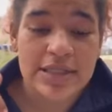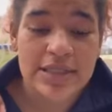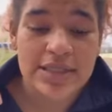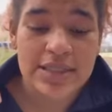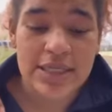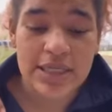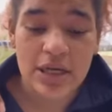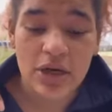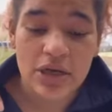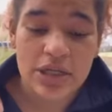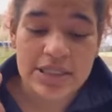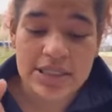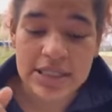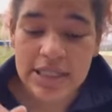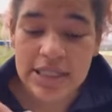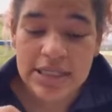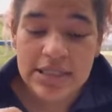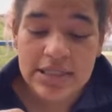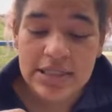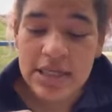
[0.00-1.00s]

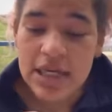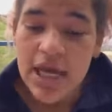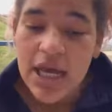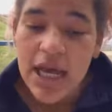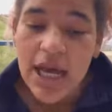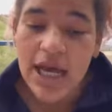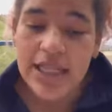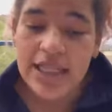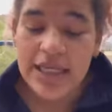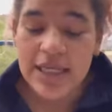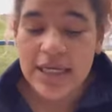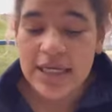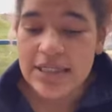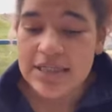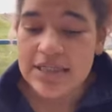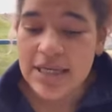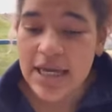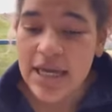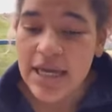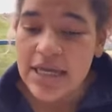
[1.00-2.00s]
TRDs at the King's
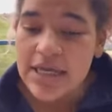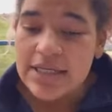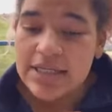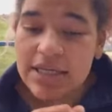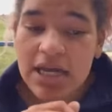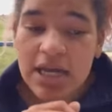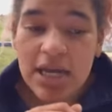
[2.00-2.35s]
Head.